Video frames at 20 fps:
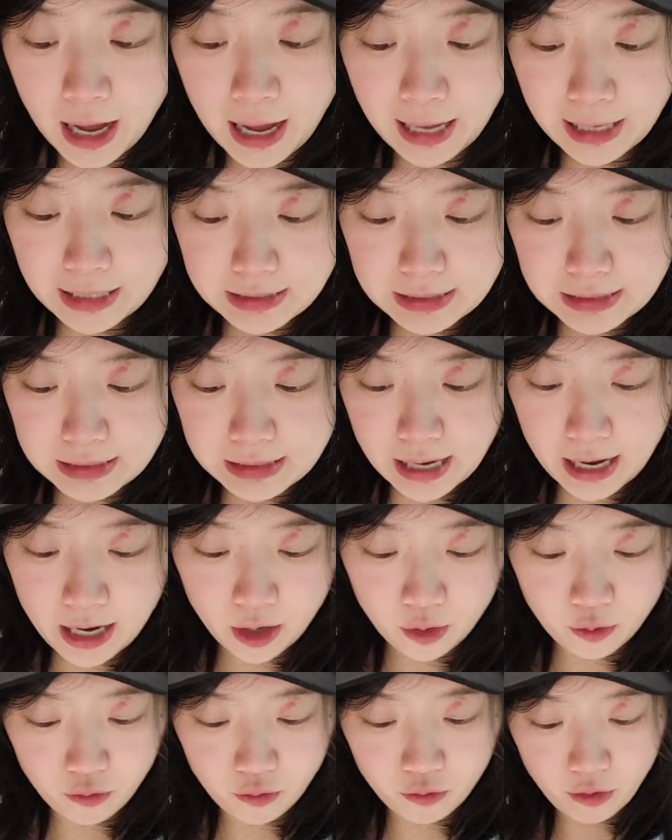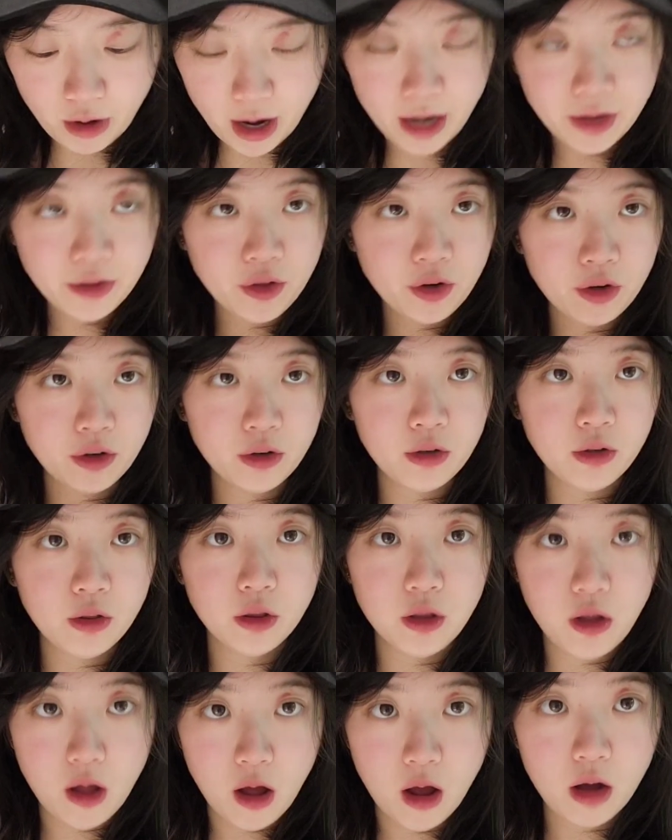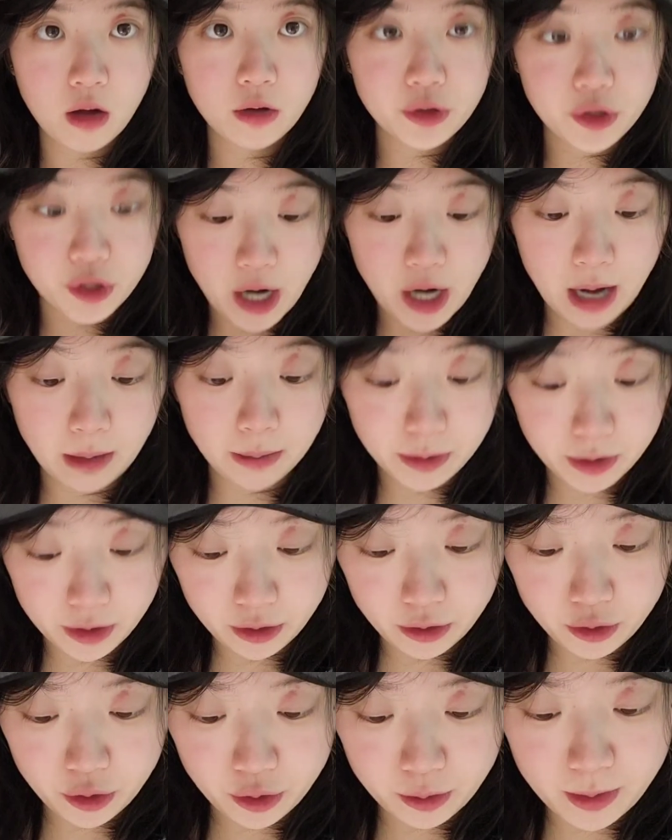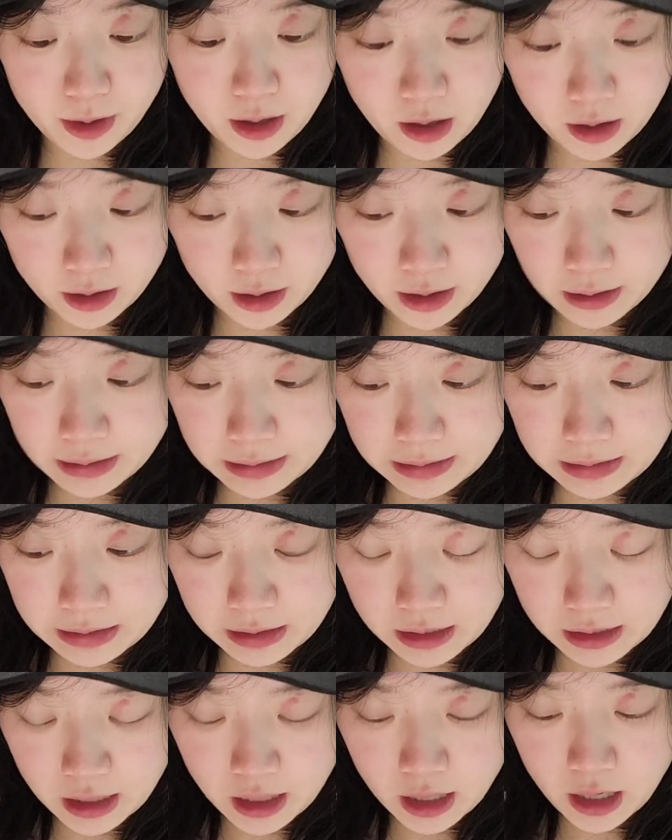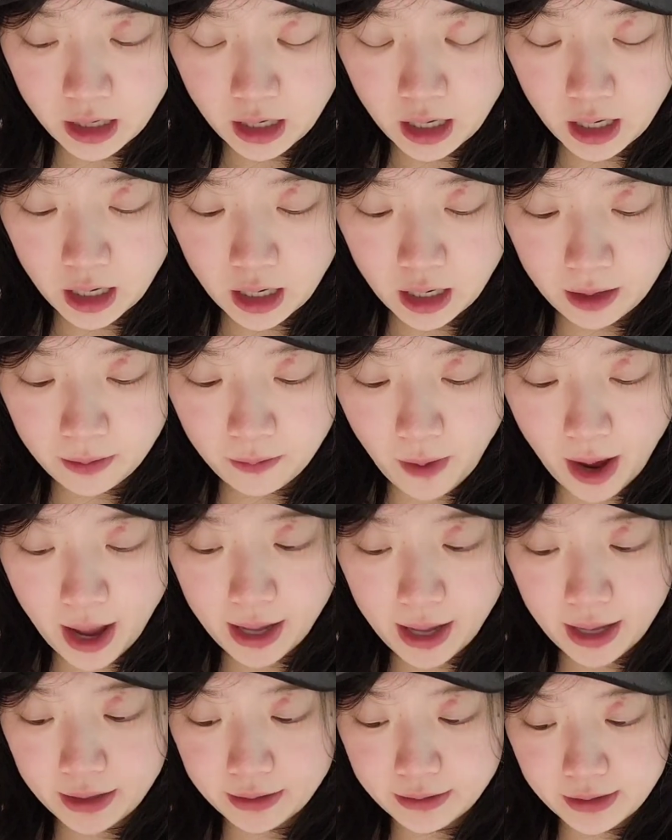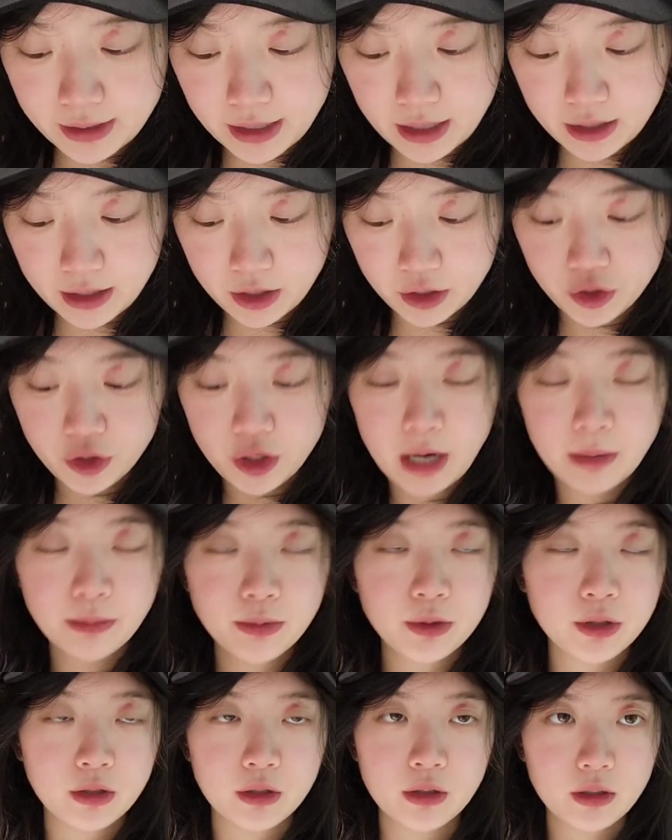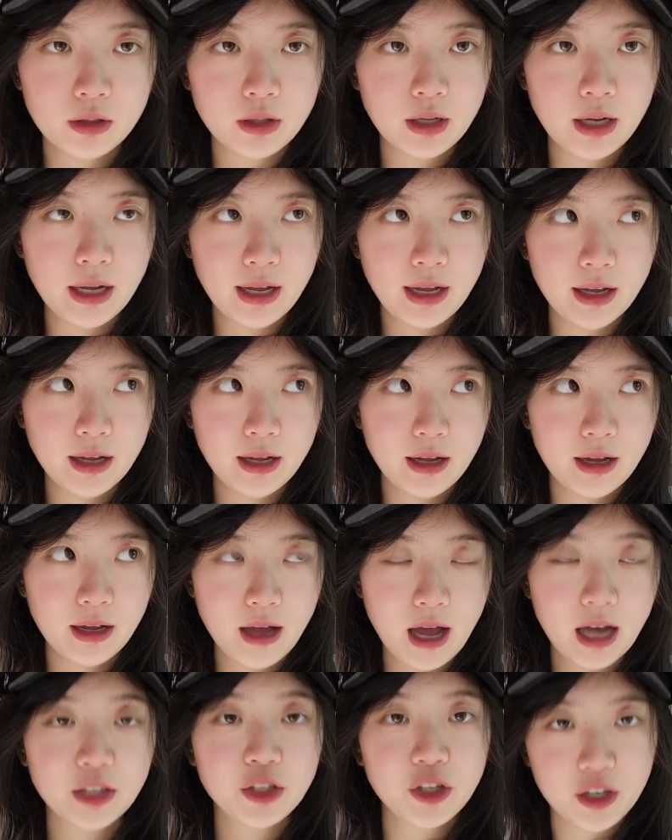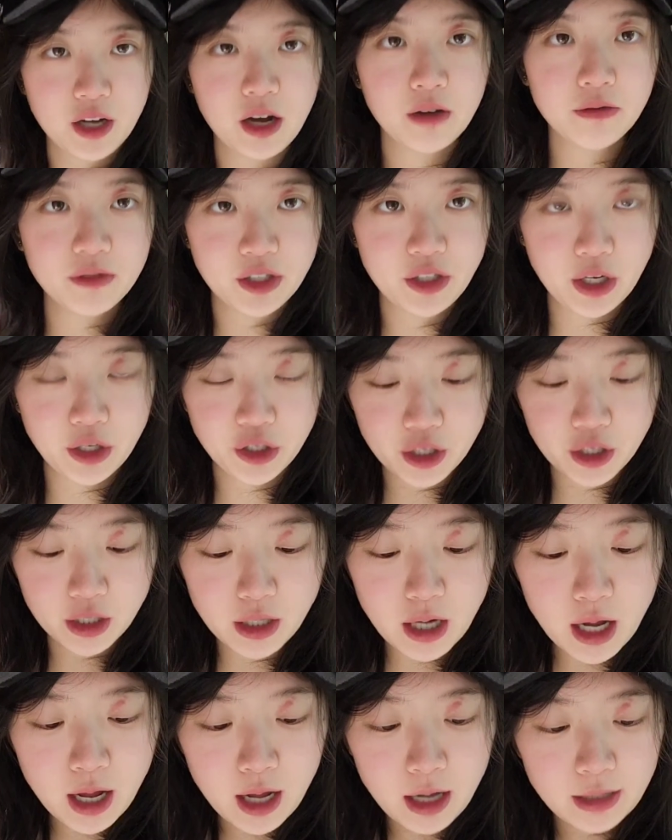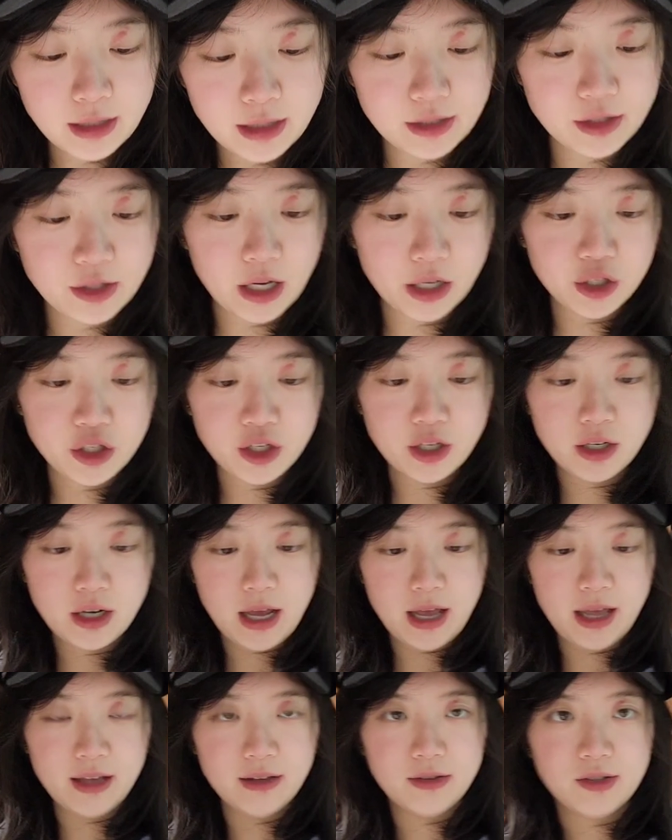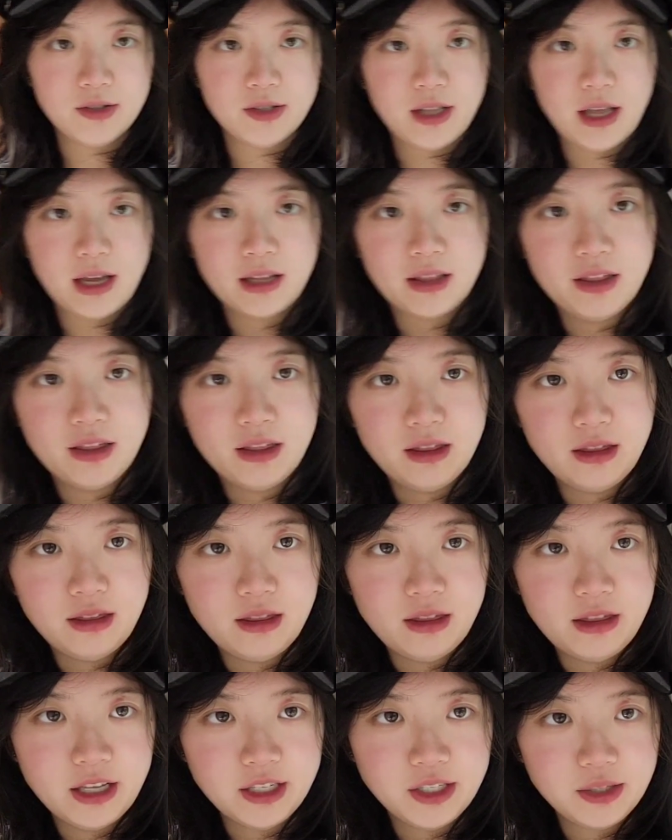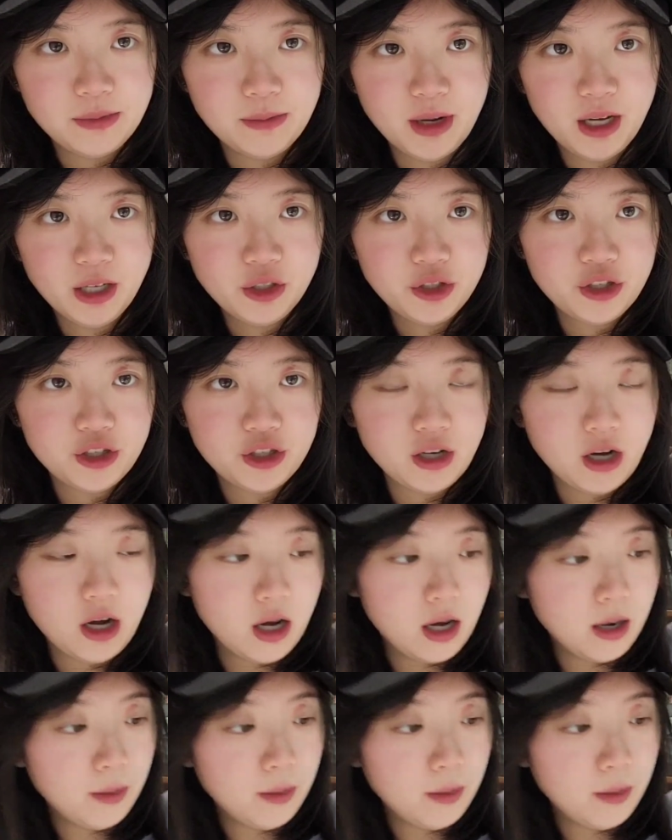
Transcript: It's a rather long chapter, to be honest, and in this chapter, actually conversation, this section is like this much,